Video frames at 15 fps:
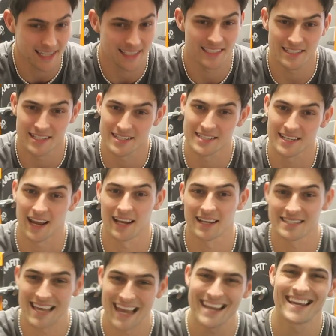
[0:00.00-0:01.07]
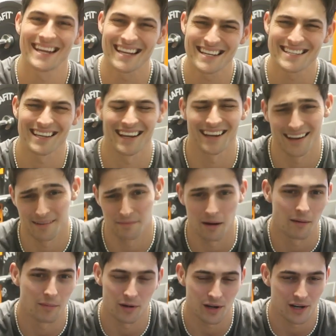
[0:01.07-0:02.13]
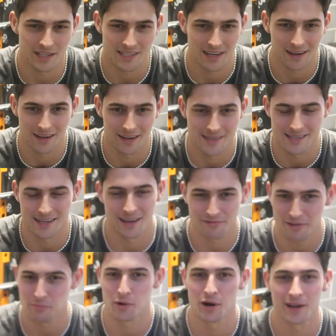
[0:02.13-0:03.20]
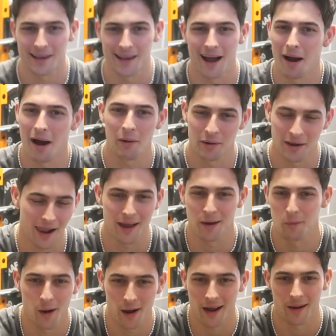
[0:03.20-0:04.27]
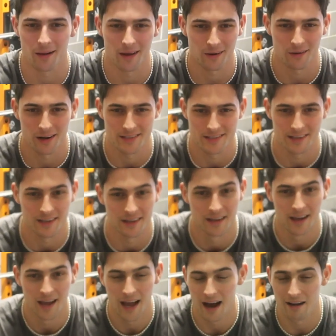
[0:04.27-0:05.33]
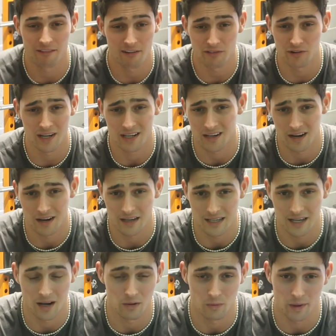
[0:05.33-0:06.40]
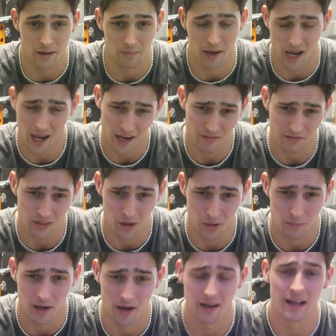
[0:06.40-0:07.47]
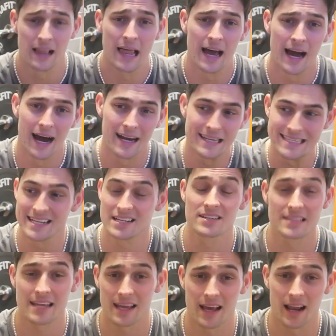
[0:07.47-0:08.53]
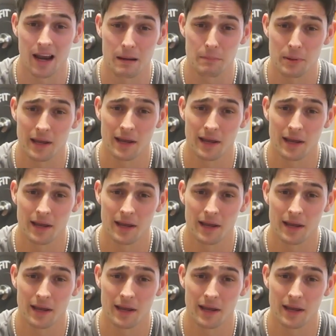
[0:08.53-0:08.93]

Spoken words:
need to just like take it easy, but I'm not good at taking it easy. If I'm working out, I wanna like work out like crazy. I've never really done a deload week in my life though, but I did just hit like